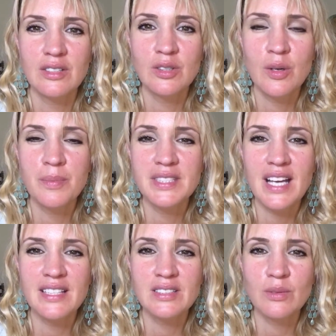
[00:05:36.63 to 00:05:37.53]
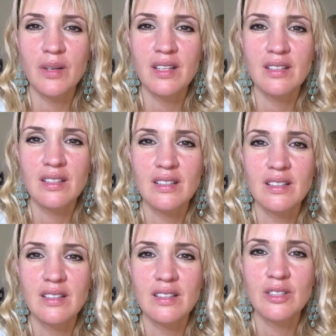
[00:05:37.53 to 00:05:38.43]
too obsessed with
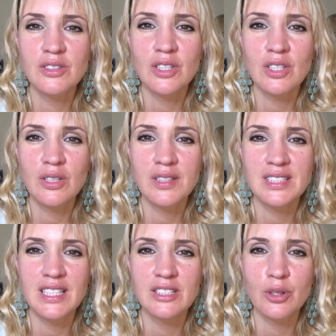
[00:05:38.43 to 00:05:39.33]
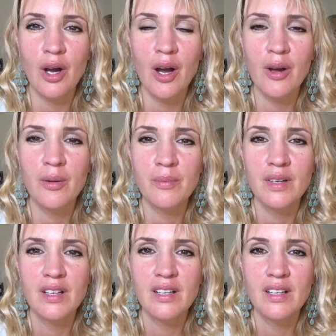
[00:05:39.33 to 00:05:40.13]
your securities, your home,